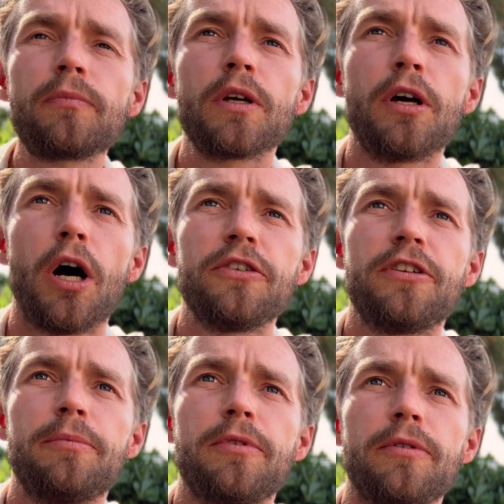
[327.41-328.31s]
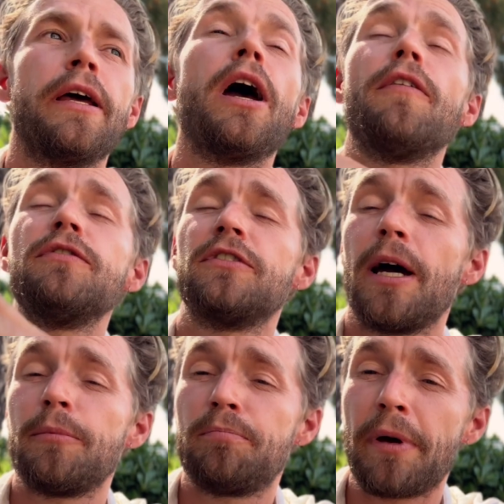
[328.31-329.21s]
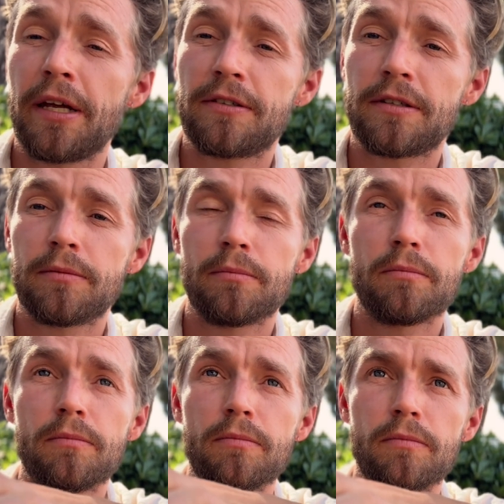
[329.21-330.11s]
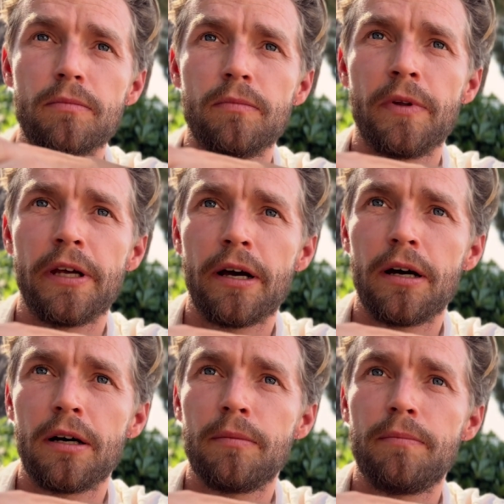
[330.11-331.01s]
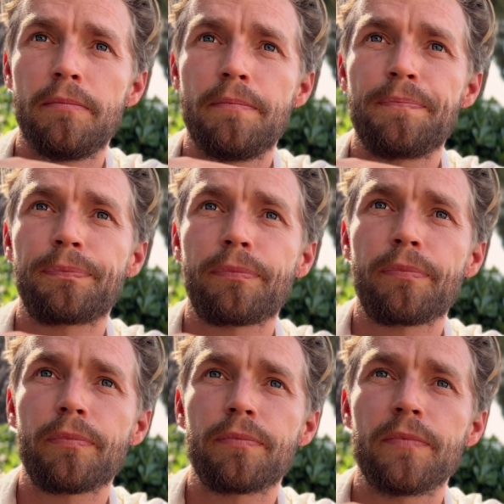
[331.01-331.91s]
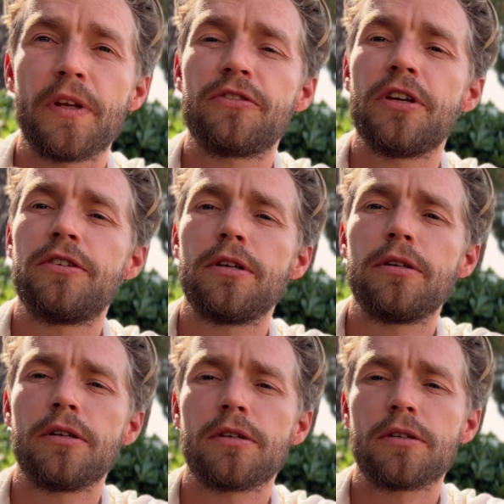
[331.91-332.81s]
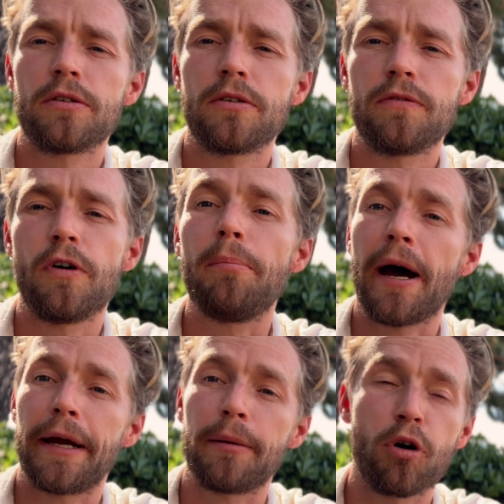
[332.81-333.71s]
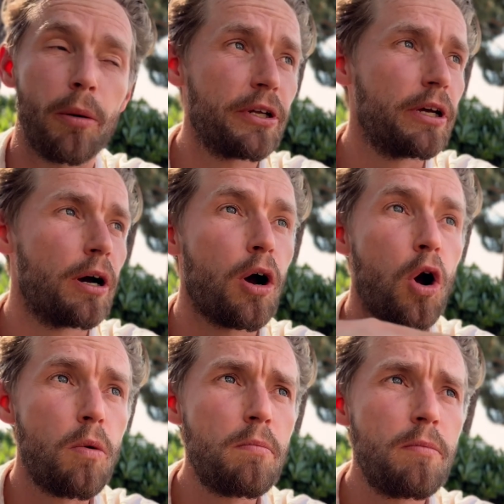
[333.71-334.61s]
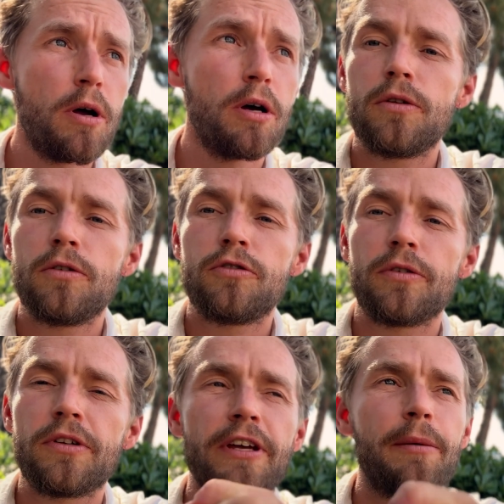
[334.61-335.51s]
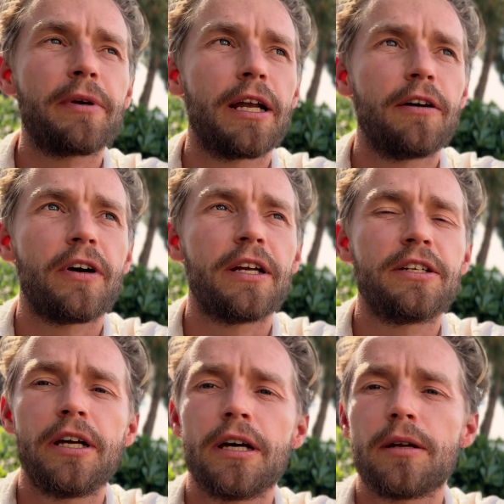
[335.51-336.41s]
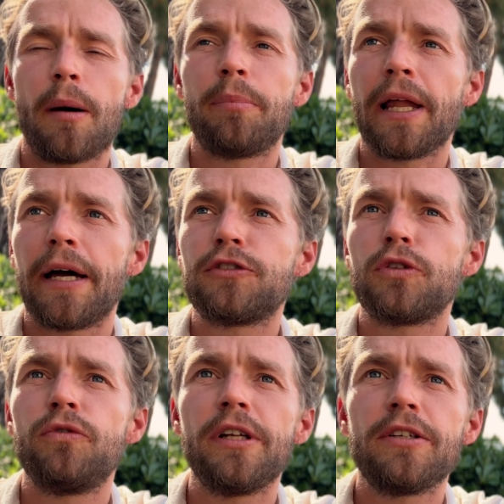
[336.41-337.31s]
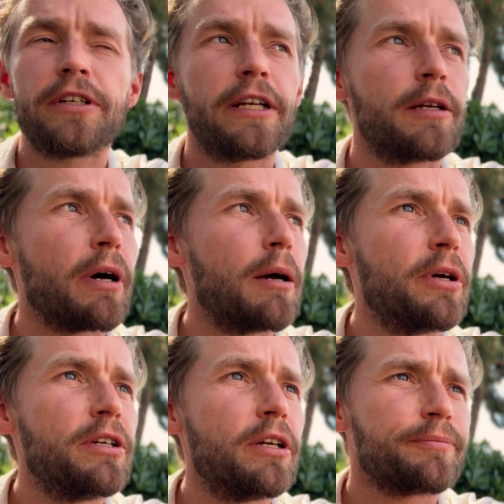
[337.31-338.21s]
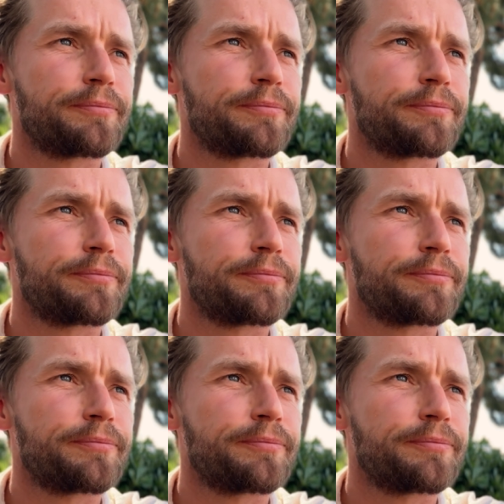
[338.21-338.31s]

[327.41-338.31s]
concept, they oftentimes base their decision for buying a property or a home. So the same kind of idea applies to real estate, in my opinion.